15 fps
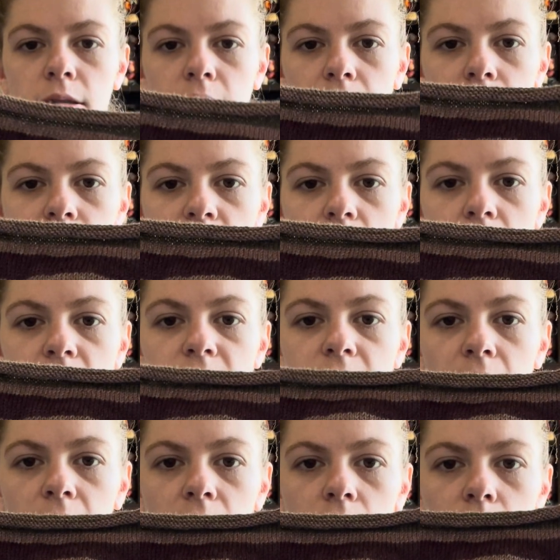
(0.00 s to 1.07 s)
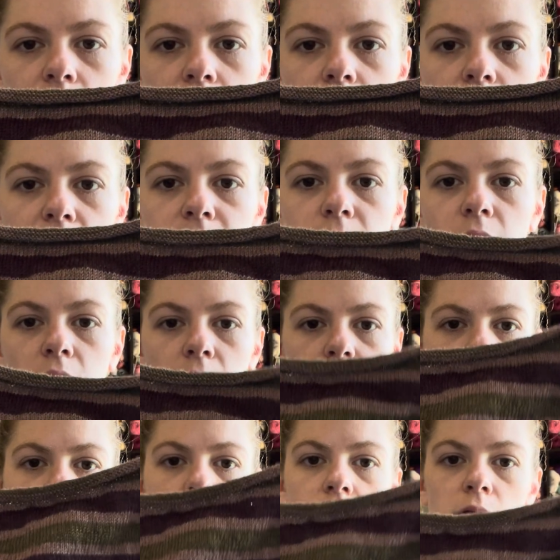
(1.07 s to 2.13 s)
I'm very excited about it. I've
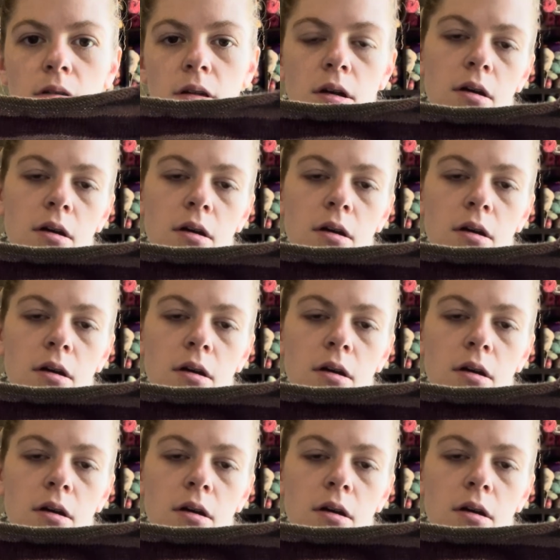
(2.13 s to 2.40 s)
gotten